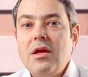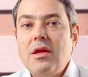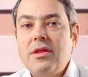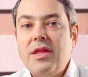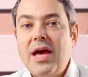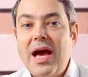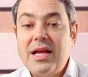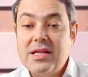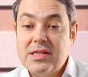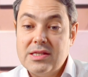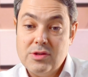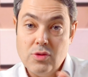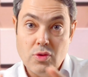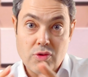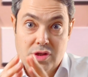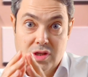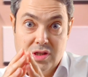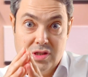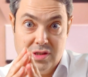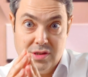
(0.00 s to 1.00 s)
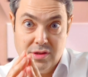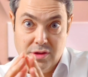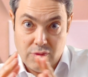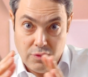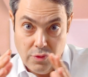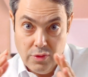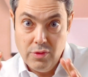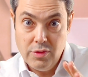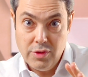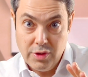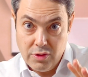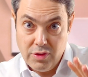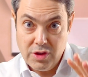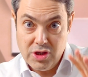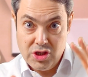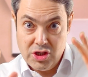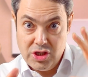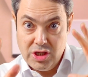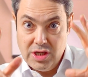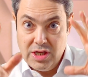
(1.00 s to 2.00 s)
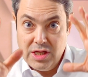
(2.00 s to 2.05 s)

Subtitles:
That sources through the Christian